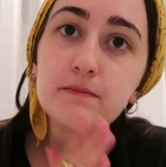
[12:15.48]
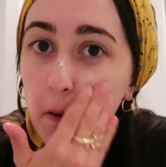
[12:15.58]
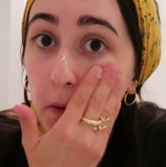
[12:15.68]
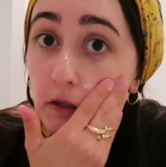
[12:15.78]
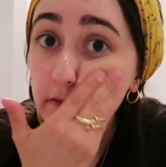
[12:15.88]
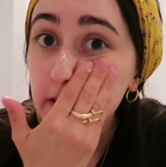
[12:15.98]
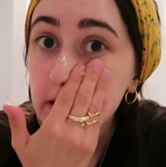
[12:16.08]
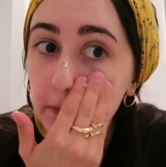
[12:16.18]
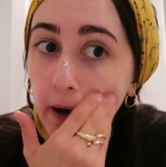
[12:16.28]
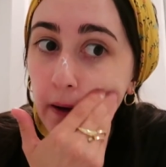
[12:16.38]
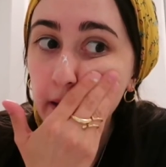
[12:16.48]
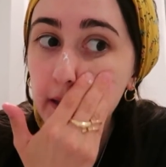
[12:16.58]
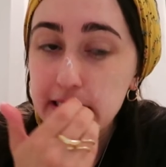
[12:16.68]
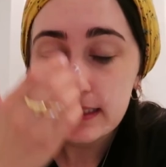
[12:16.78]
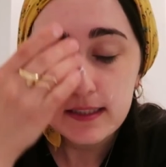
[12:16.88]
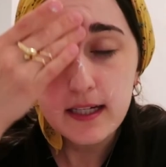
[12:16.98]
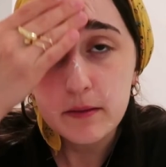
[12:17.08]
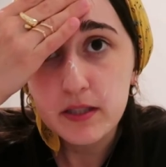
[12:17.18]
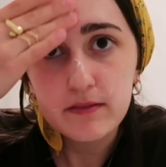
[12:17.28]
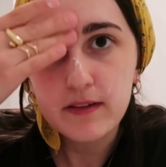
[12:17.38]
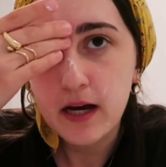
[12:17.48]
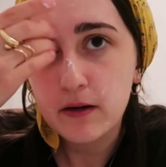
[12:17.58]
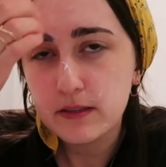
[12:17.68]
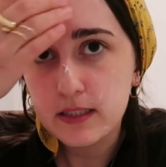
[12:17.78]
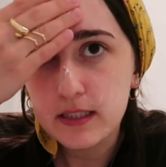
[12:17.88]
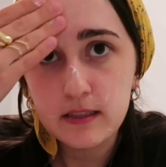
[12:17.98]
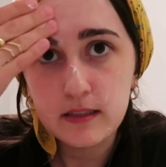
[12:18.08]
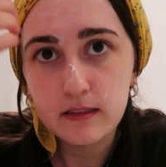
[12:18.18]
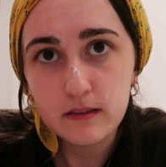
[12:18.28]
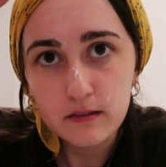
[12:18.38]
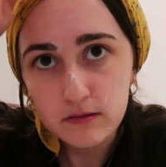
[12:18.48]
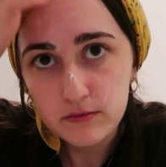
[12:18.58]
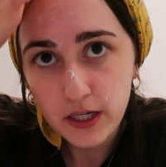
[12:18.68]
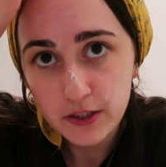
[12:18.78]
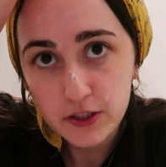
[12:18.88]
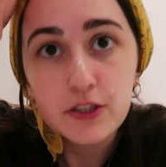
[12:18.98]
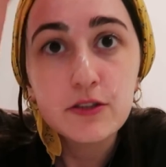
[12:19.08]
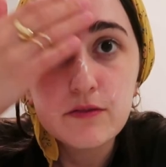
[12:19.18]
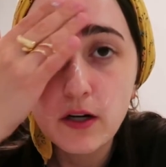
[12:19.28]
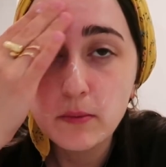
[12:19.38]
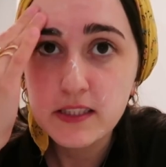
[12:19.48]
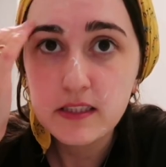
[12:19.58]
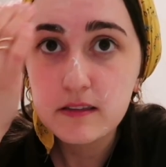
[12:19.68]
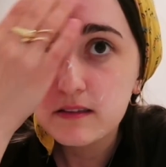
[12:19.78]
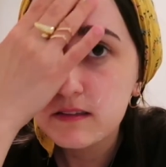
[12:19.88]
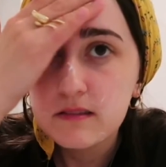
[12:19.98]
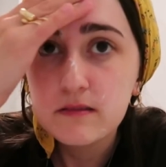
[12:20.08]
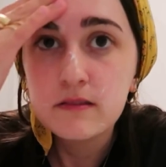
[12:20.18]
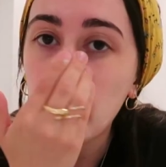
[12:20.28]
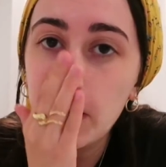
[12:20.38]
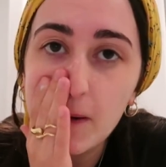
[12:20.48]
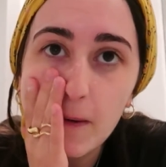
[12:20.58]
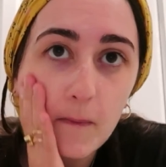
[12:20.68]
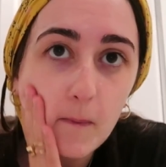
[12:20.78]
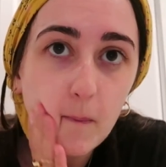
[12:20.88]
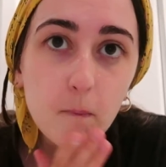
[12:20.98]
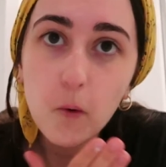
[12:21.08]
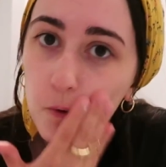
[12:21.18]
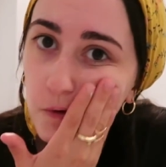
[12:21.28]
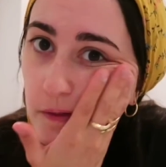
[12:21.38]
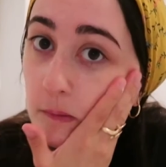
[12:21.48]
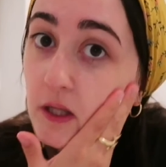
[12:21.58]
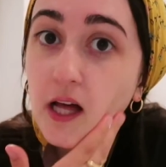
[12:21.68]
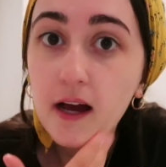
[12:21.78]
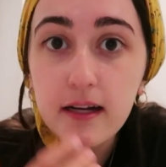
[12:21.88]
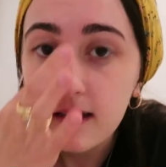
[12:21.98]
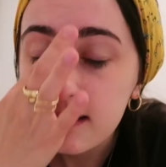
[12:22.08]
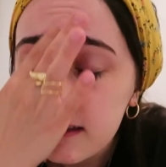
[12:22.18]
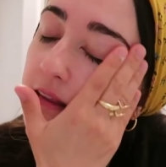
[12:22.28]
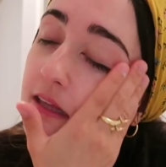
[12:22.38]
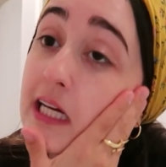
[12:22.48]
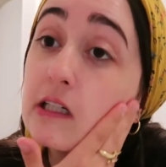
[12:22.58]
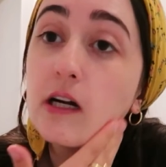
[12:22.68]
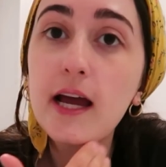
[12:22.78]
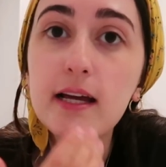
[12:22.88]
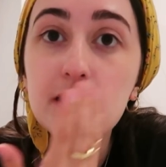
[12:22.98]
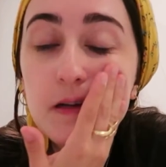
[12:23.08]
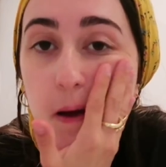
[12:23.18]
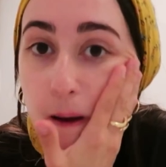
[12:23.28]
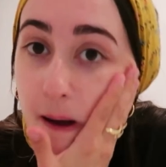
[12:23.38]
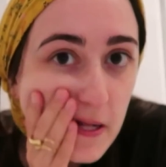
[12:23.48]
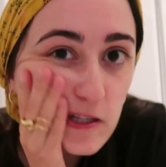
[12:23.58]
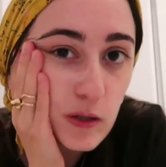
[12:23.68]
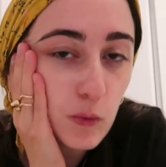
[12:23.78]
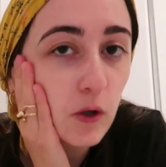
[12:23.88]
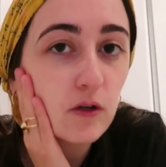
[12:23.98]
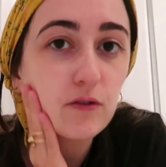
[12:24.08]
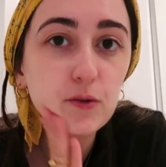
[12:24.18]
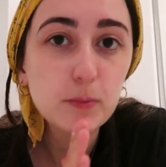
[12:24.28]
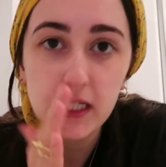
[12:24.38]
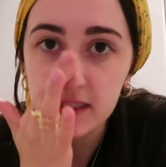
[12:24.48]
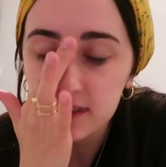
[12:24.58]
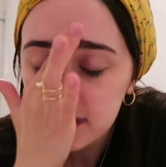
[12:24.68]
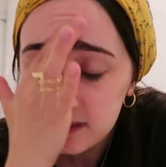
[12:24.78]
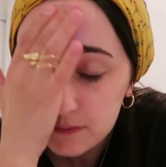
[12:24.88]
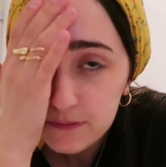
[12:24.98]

All of these products can be found in French pharmacies, or you can order them online. The internet. It's a wonderful place.